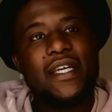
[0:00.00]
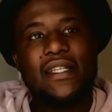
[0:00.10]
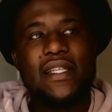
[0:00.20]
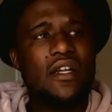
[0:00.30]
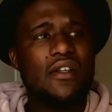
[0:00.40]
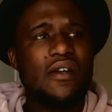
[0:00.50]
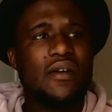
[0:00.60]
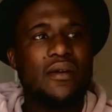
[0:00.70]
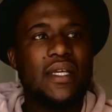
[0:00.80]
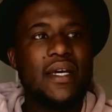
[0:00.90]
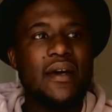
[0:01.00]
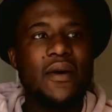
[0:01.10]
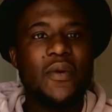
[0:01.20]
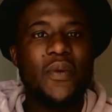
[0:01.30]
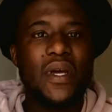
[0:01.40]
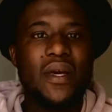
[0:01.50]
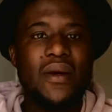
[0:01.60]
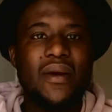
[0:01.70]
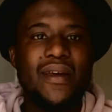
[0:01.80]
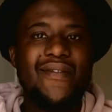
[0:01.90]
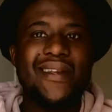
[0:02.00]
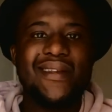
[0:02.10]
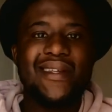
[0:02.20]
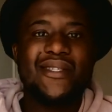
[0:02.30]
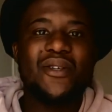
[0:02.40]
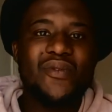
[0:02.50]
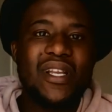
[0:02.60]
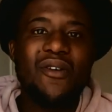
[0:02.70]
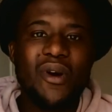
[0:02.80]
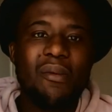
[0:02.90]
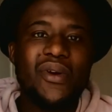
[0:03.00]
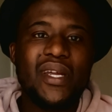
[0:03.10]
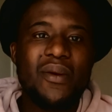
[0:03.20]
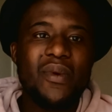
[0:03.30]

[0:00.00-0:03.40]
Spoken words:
And like, no, here, it's not really robbery.